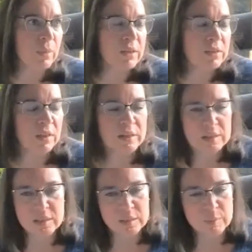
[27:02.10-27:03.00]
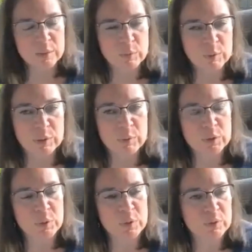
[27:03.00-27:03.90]
that makes a lot of sense. I mean, when we
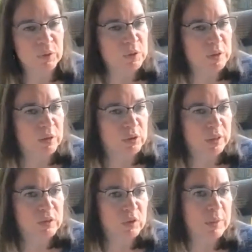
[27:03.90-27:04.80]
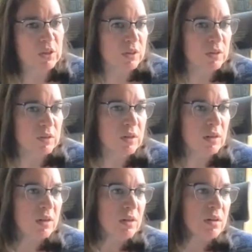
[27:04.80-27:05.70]
were doing full scale transformations,
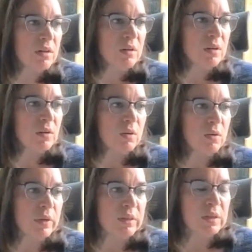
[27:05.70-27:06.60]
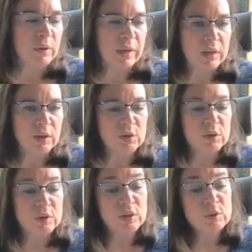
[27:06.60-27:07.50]
we could say, okay,
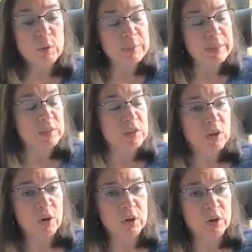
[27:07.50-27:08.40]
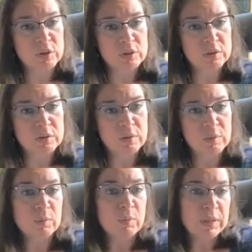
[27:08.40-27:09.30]
here's where we can start
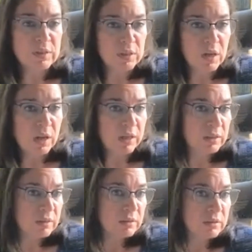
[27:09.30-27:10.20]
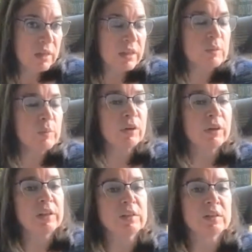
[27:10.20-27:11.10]
based on
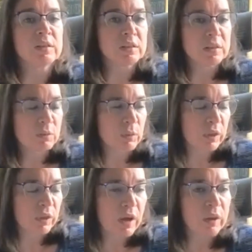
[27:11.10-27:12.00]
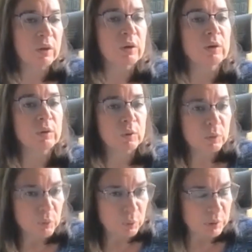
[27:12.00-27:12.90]
experience and with other
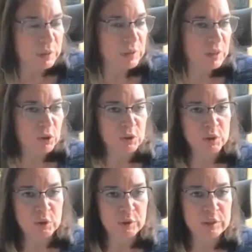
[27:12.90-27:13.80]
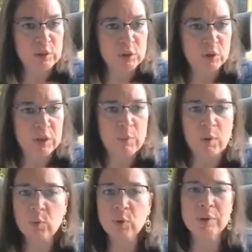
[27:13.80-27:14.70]
organizations in your industry,
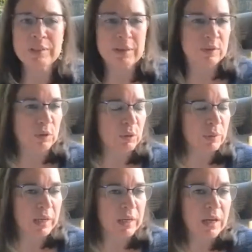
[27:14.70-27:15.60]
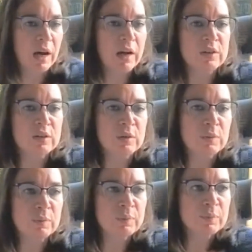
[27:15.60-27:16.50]
but we're going to have to create a
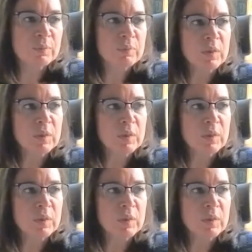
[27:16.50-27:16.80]
custom